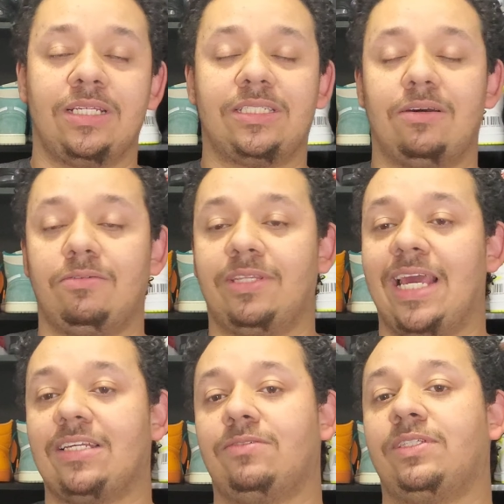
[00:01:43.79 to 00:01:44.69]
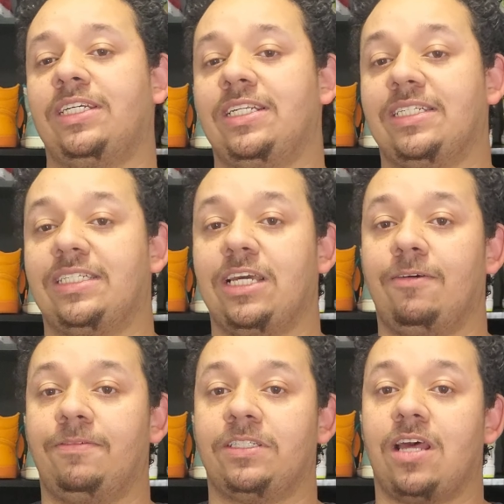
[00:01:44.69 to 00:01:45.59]
So that in
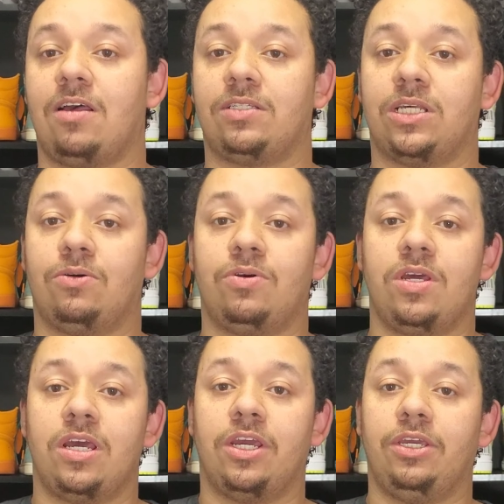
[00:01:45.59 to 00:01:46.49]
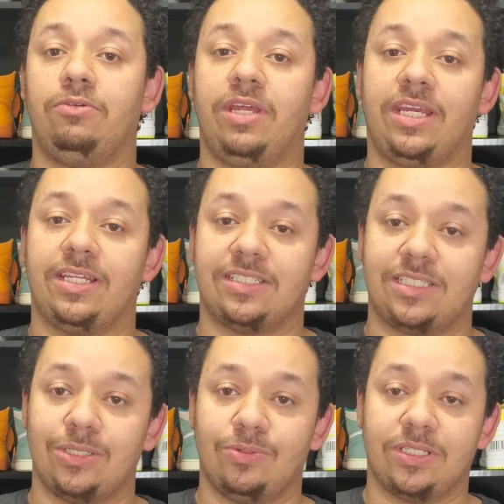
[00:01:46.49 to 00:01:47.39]
itself is also a uniqueness
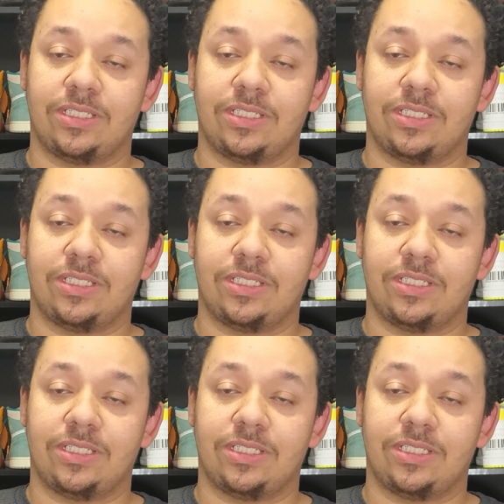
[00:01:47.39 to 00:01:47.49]
to it.